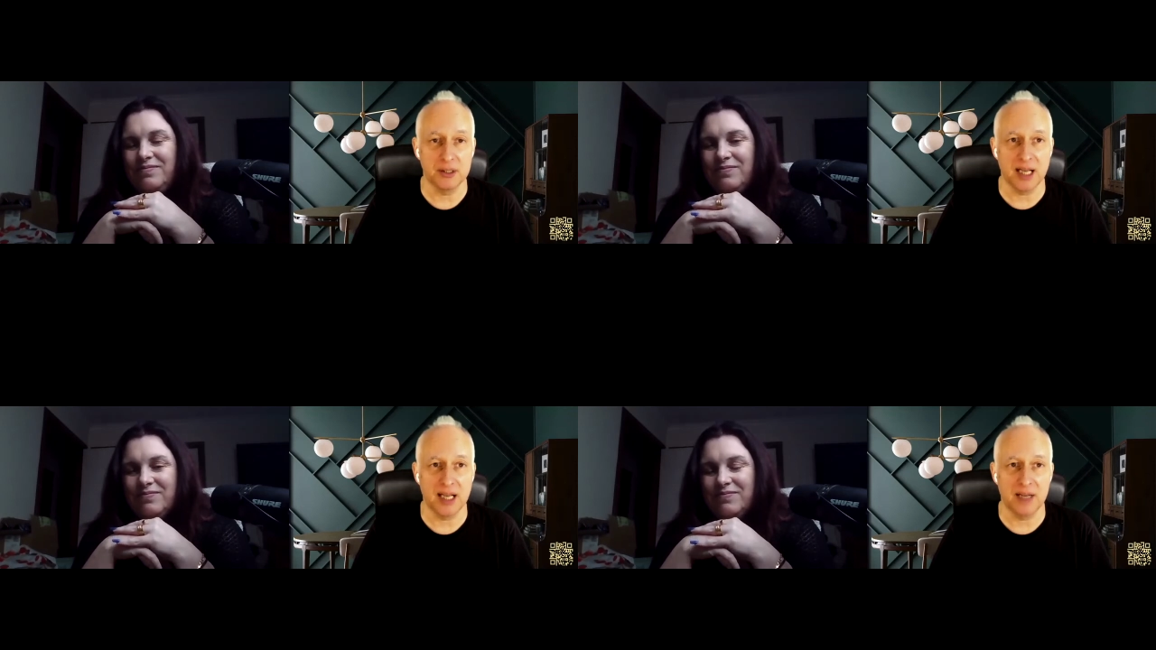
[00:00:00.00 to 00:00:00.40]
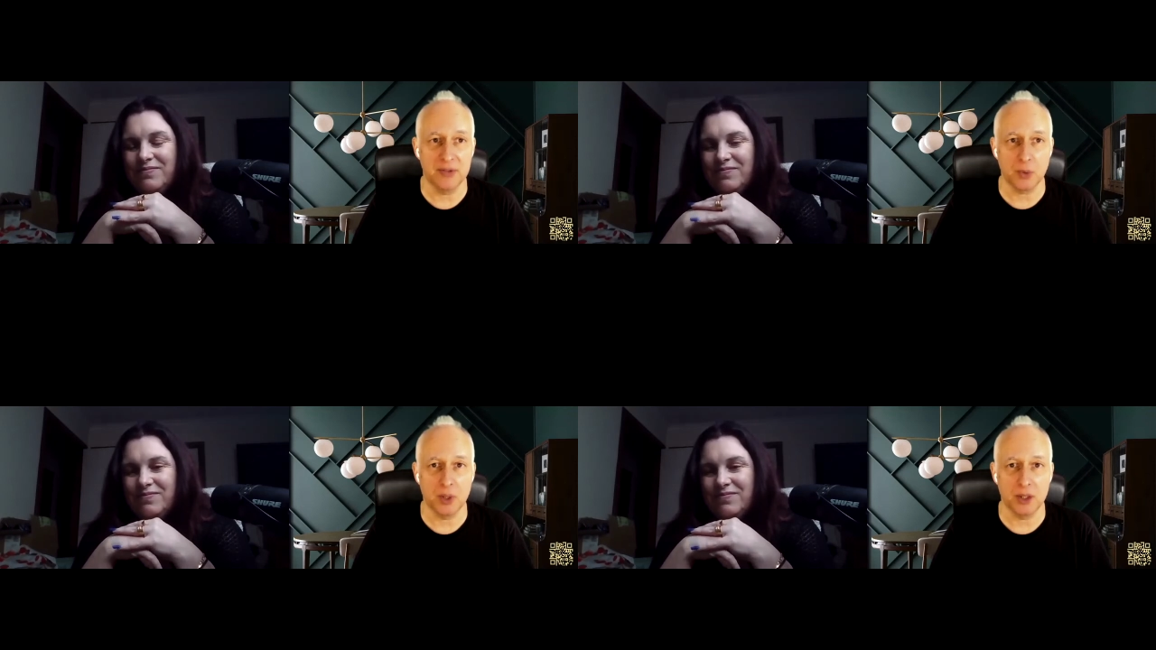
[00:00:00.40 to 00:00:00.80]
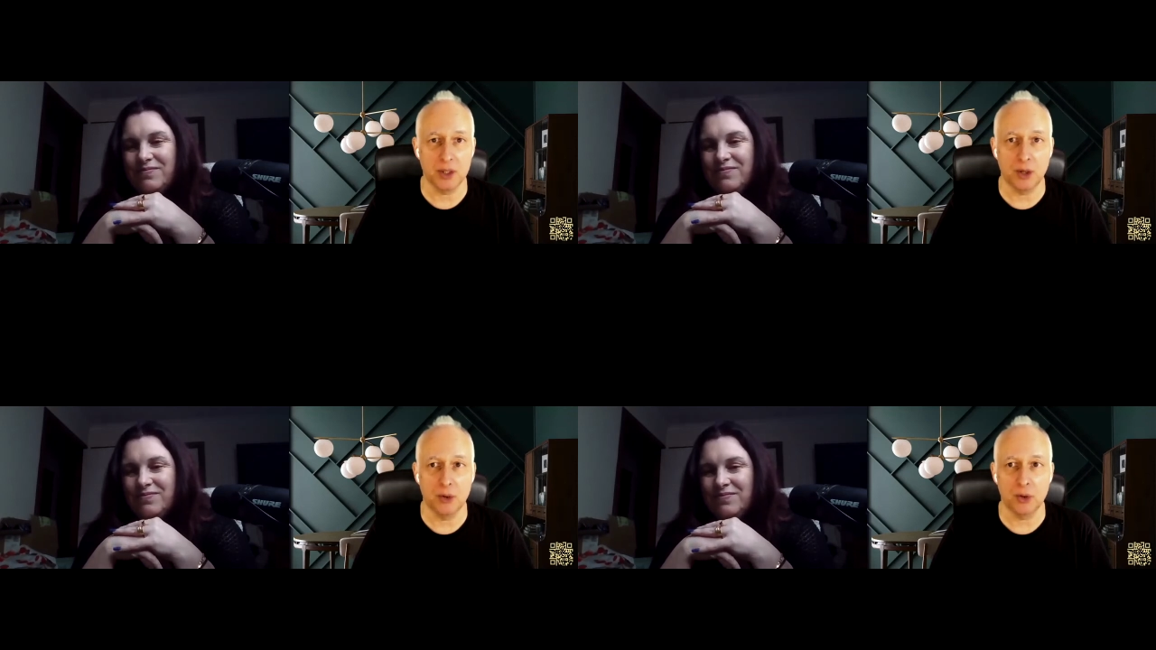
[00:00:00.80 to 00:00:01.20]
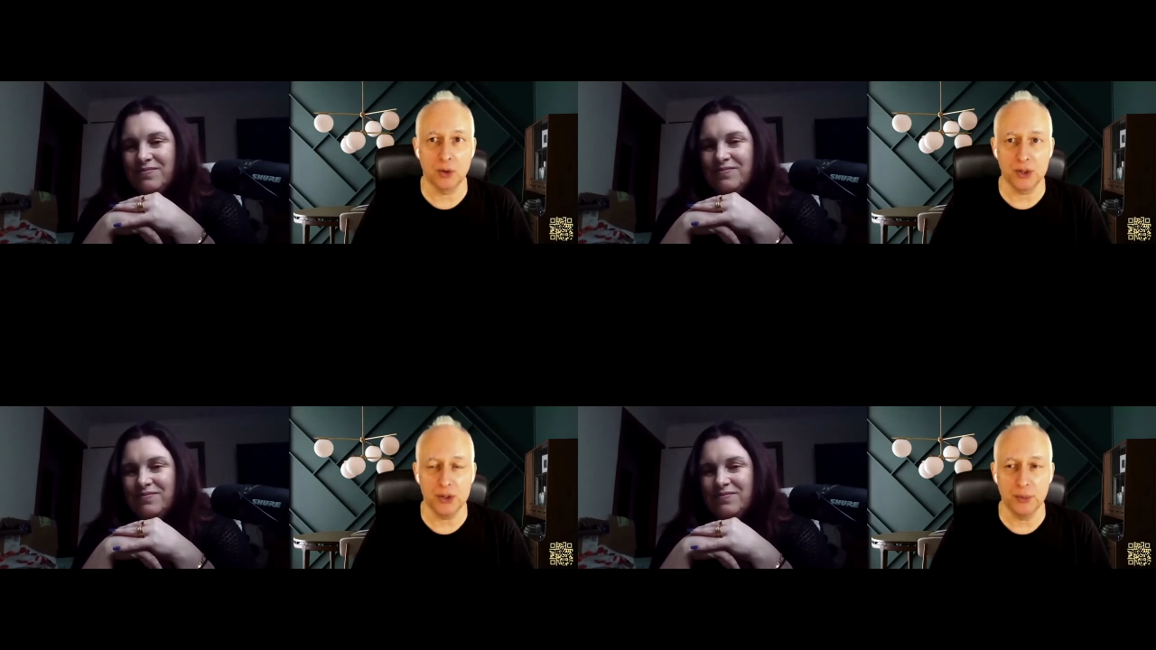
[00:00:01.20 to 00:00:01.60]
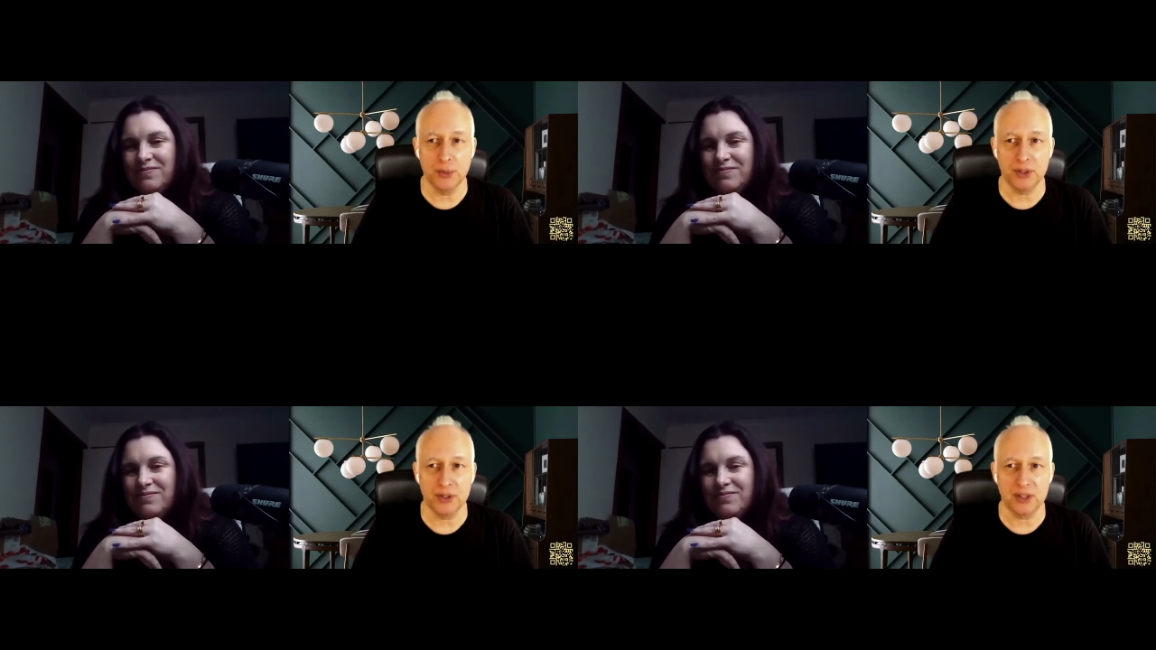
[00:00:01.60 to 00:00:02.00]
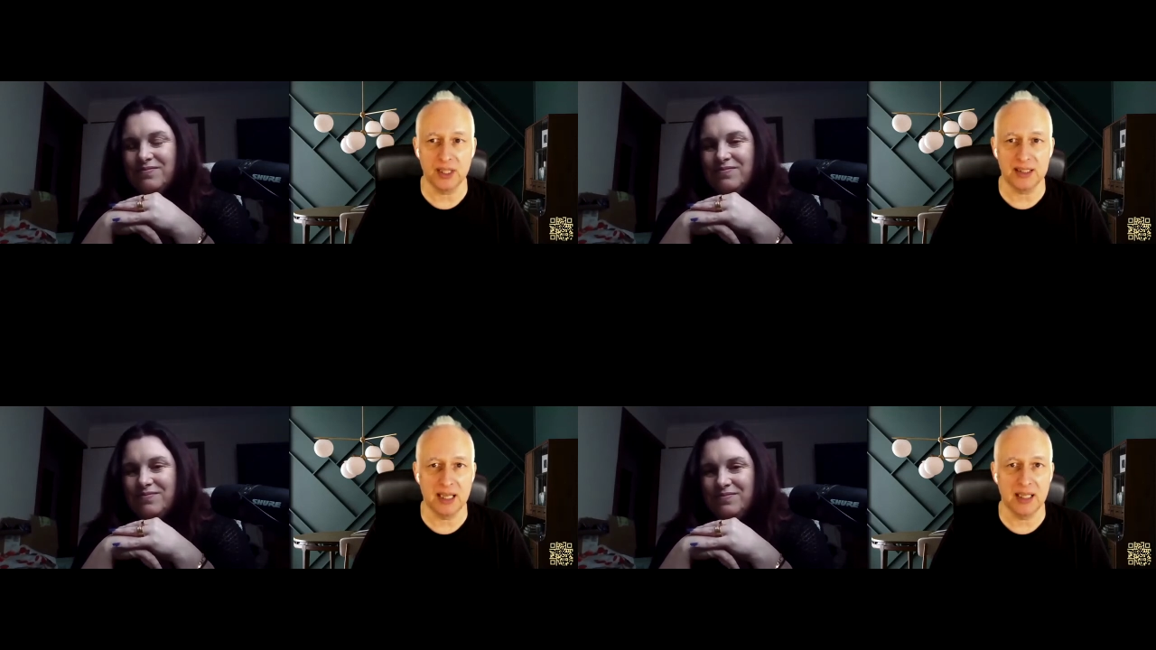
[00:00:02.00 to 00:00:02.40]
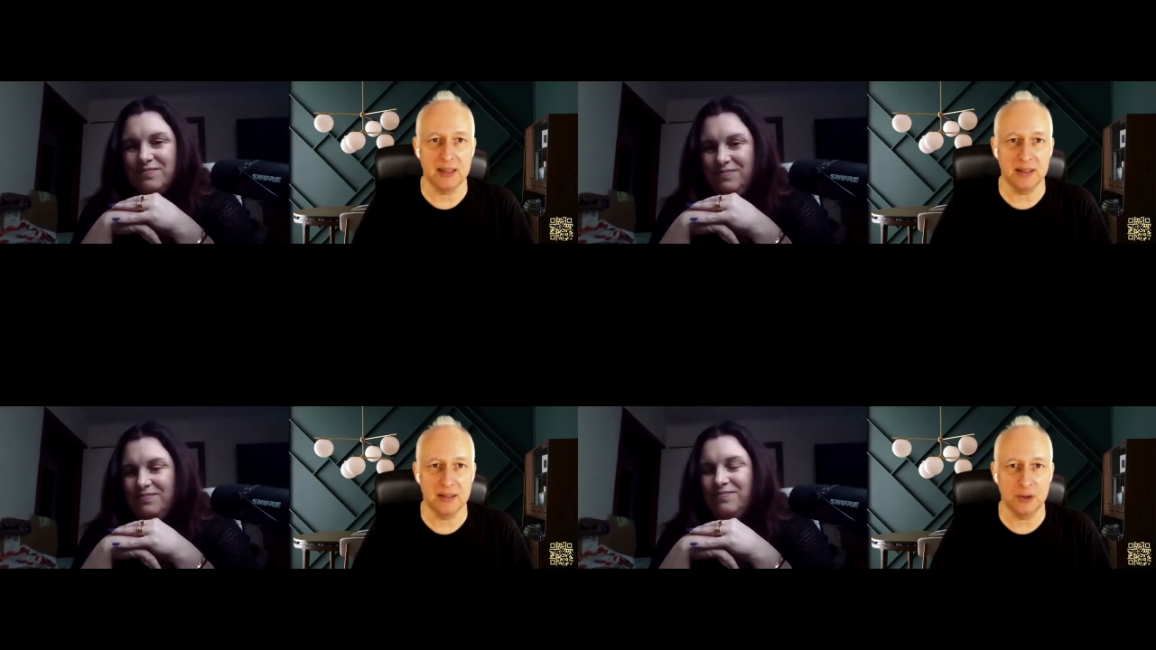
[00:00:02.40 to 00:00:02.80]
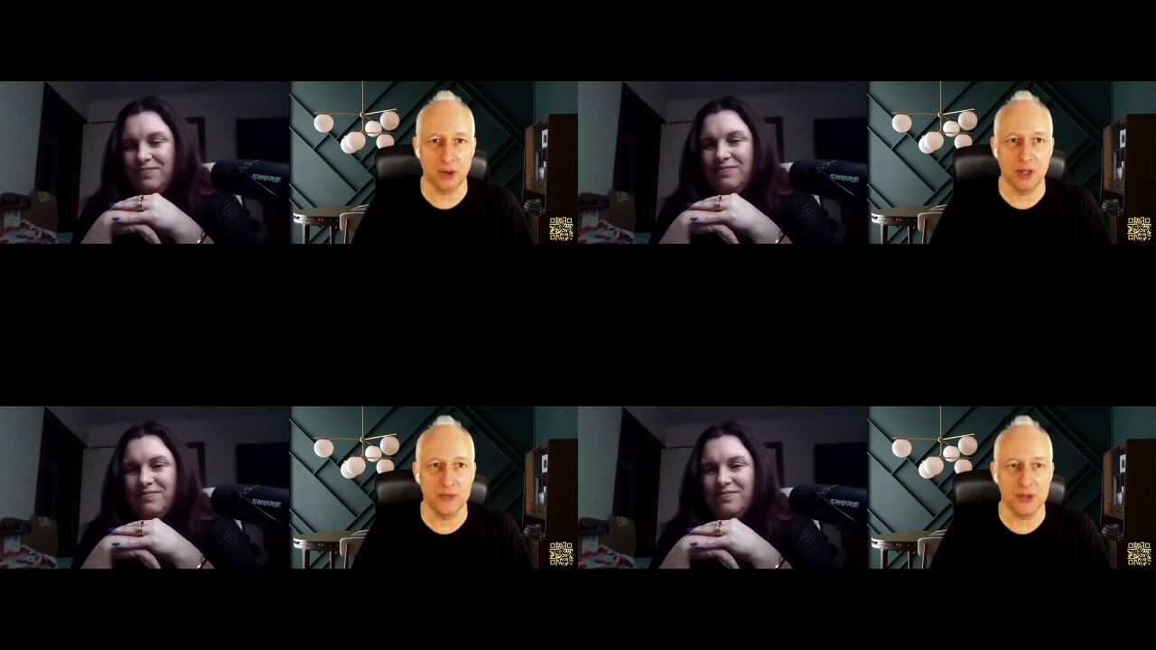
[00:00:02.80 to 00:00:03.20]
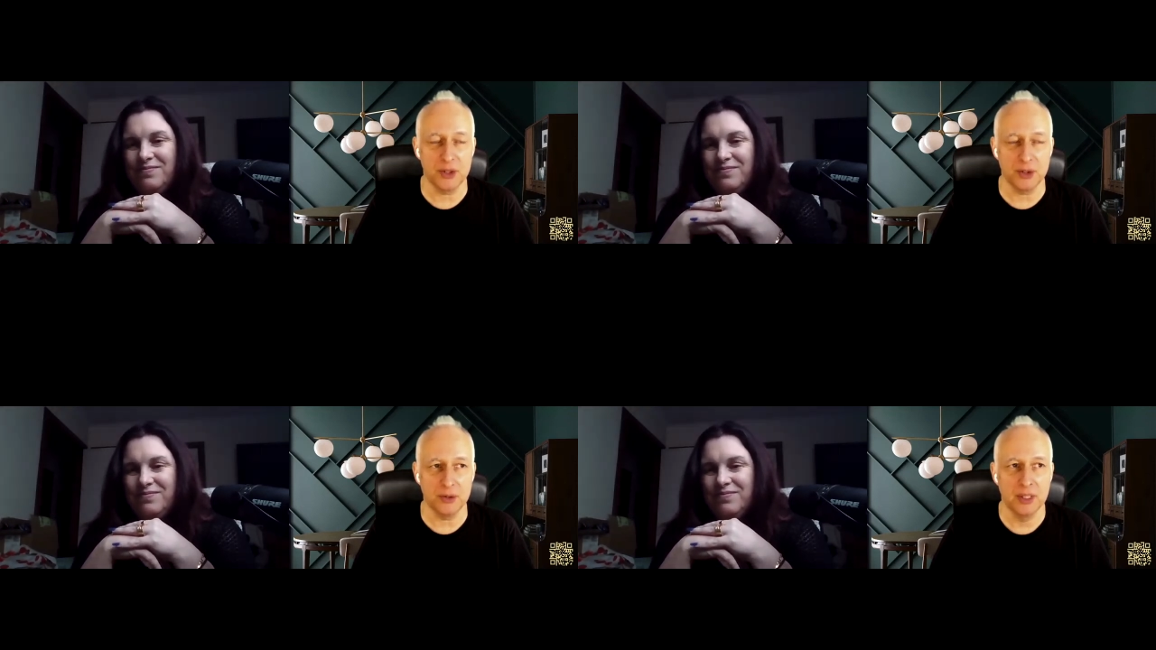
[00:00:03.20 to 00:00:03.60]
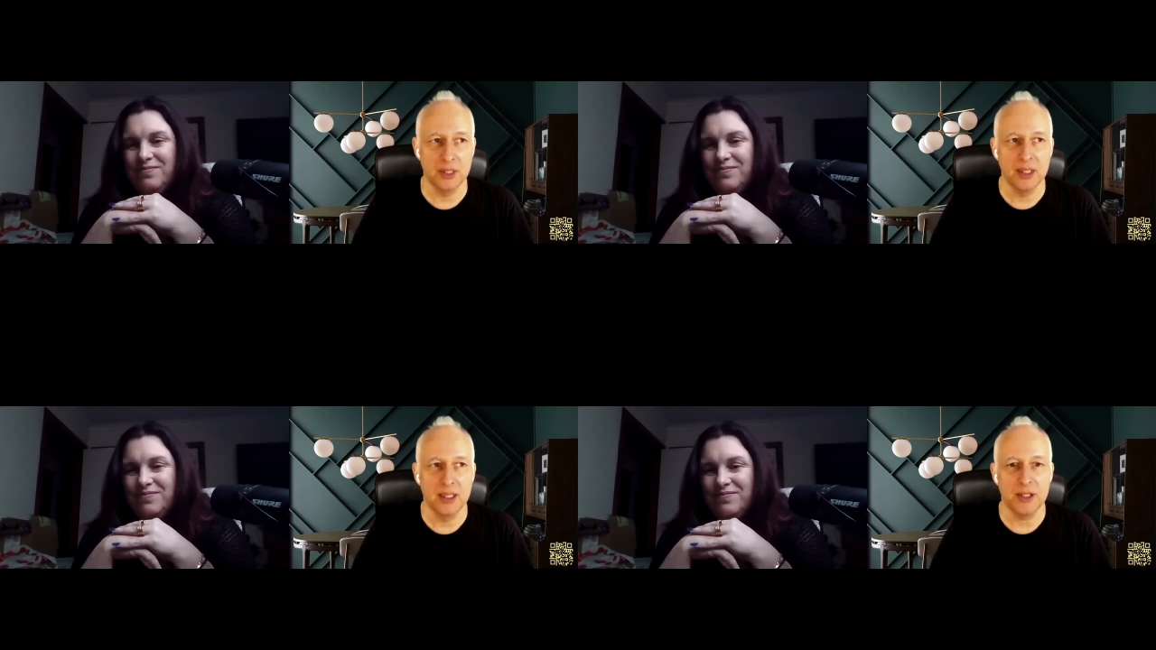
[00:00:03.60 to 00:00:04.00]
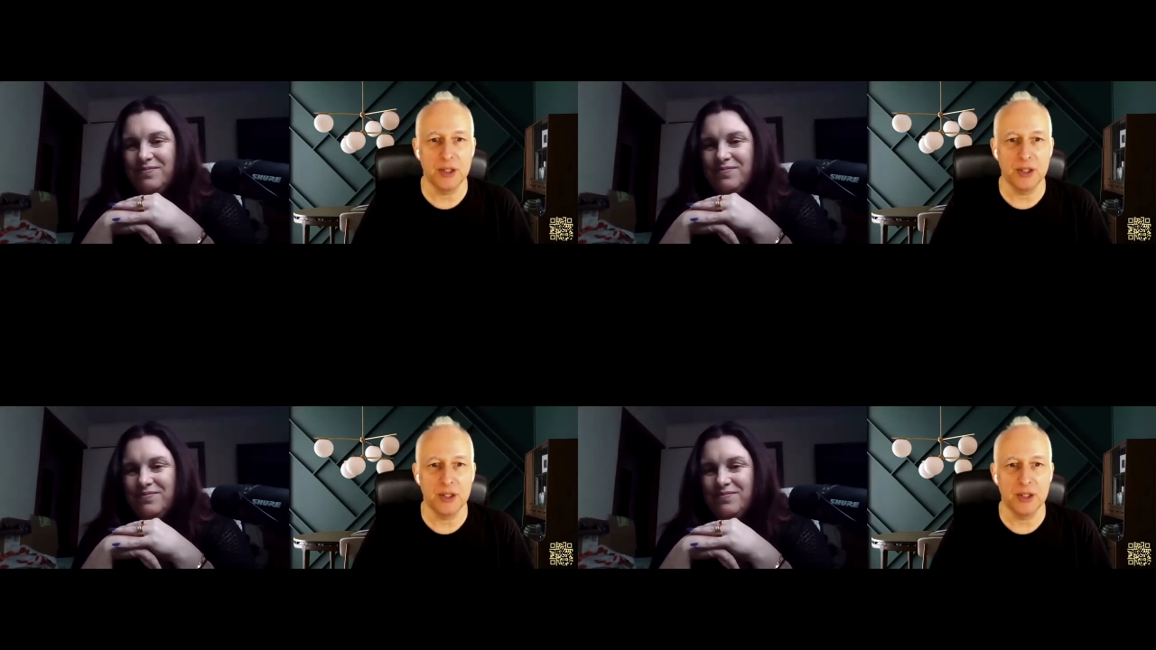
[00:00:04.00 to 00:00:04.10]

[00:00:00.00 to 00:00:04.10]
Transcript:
Speaker 1: have as well and hold on to because that that mm. drives you you